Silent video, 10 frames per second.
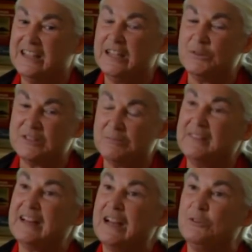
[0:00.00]
It was something
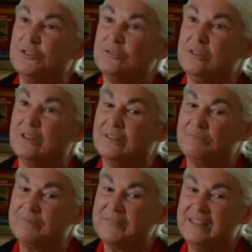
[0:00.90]
that I was
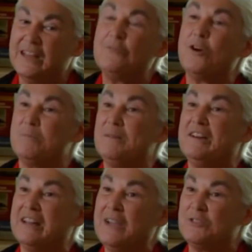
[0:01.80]
informed
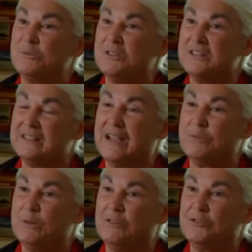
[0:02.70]
about afterwards,
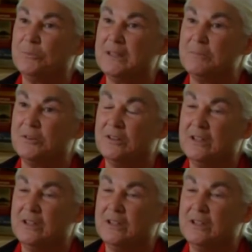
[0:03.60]
after we wrote the paper.